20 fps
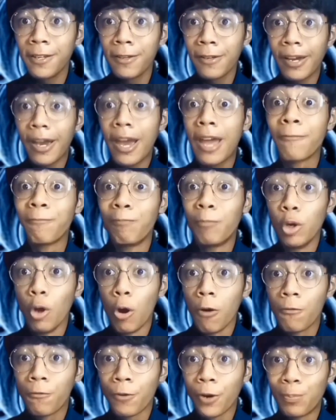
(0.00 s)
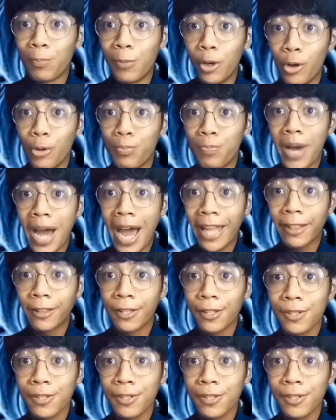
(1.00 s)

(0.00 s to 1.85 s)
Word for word: and blow for blow battles.